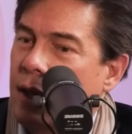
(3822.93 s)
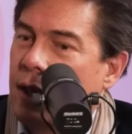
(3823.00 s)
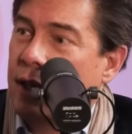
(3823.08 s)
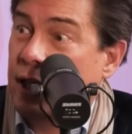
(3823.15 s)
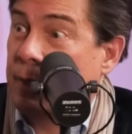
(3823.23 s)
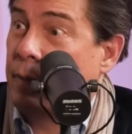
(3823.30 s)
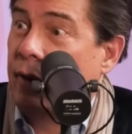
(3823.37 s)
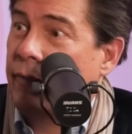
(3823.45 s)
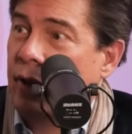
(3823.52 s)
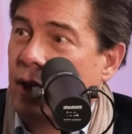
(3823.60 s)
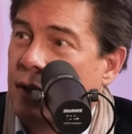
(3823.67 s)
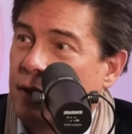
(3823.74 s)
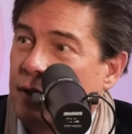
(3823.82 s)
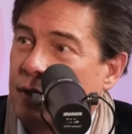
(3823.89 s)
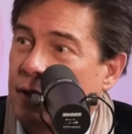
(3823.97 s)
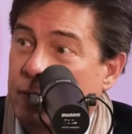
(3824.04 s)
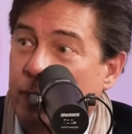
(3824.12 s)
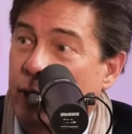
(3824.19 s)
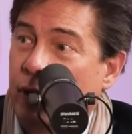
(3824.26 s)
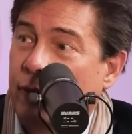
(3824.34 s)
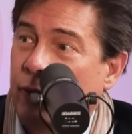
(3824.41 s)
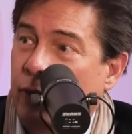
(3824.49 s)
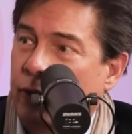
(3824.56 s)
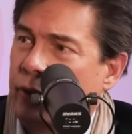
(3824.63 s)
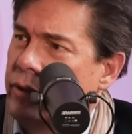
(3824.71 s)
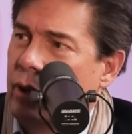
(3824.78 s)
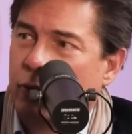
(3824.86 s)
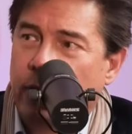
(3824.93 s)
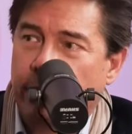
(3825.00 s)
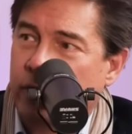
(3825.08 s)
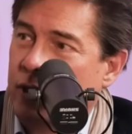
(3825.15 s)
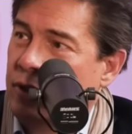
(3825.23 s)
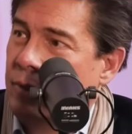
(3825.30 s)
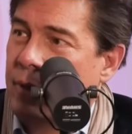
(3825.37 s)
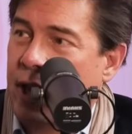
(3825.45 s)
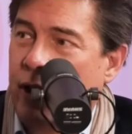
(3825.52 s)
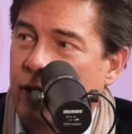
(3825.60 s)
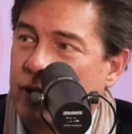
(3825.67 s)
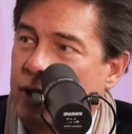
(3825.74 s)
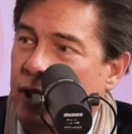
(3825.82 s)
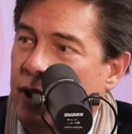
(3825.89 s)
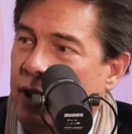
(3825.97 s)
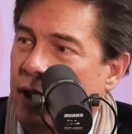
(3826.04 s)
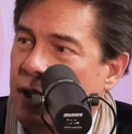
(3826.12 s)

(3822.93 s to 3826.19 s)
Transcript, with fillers: That's perfect. It's beautiful. There's no repetition patterns in it.